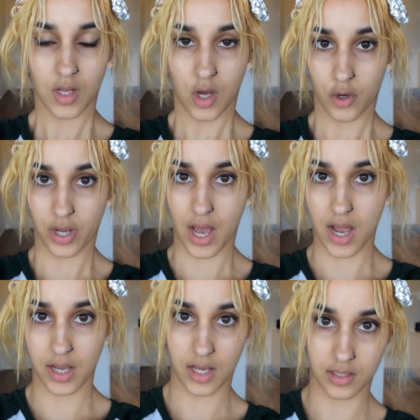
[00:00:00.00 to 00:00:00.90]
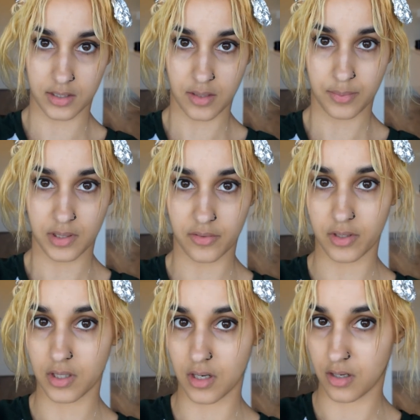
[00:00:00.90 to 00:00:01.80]
Okay, I ended up leaving
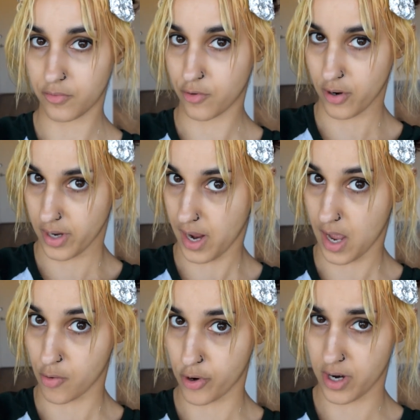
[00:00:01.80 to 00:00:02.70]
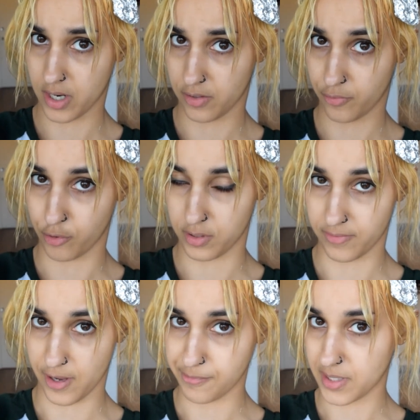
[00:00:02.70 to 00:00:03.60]
it on for an hour and
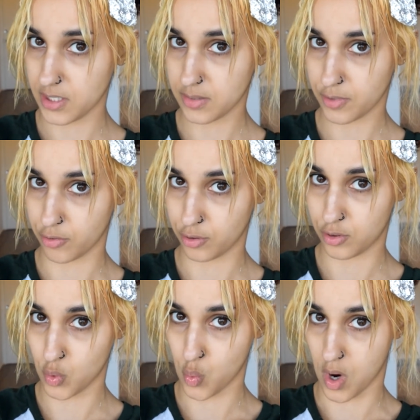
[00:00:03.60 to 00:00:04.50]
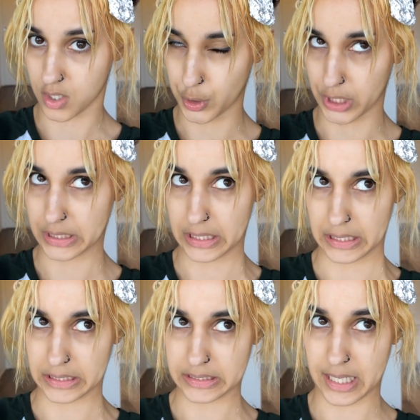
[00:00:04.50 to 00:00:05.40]
45 minutes. I'm going to wash it
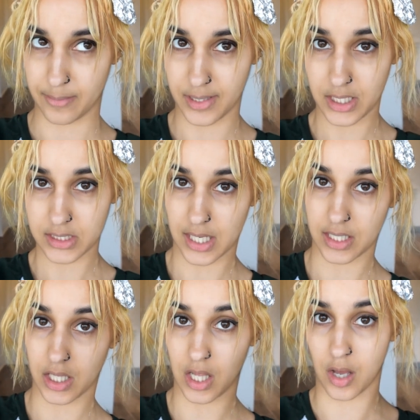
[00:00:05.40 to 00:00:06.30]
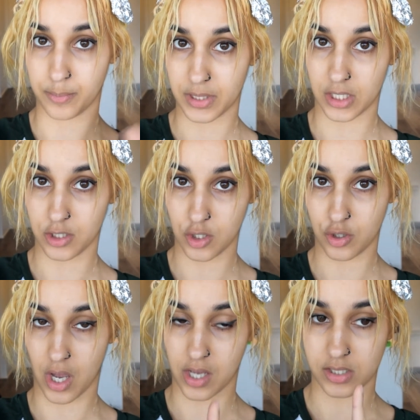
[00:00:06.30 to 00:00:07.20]
in 10 minutes, and I'll update you
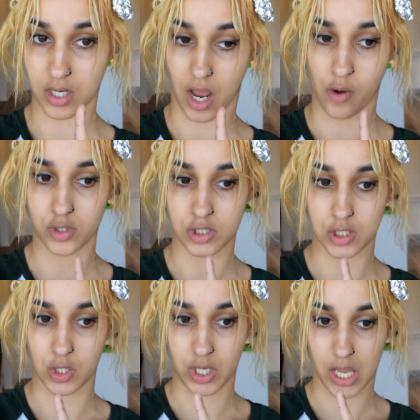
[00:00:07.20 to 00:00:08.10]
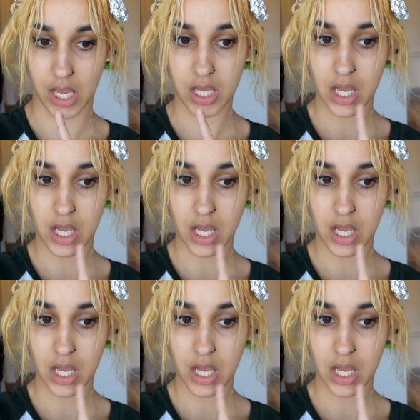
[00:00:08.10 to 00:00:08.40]
guys on how it's looking.